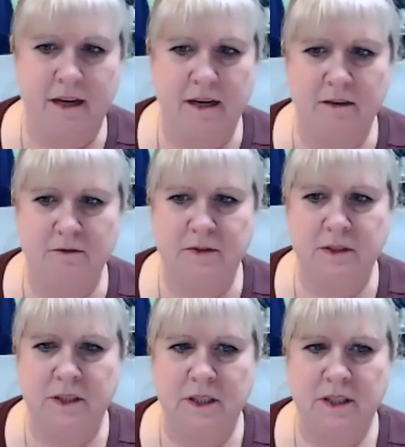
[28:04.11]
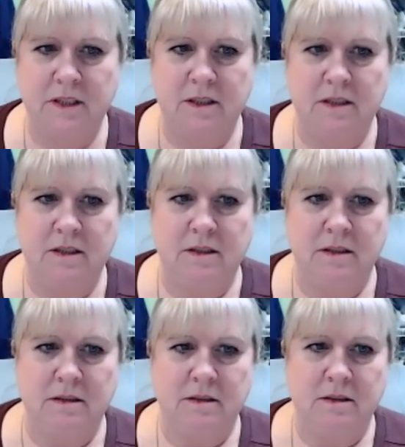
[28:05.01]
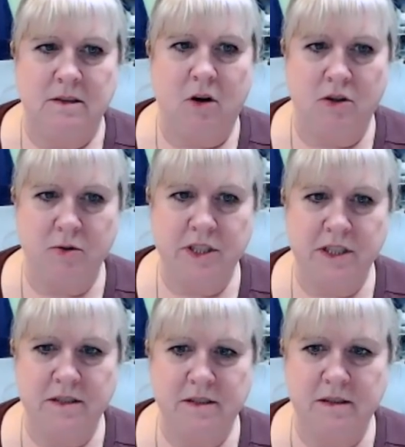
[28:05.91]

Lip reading: of cartridges.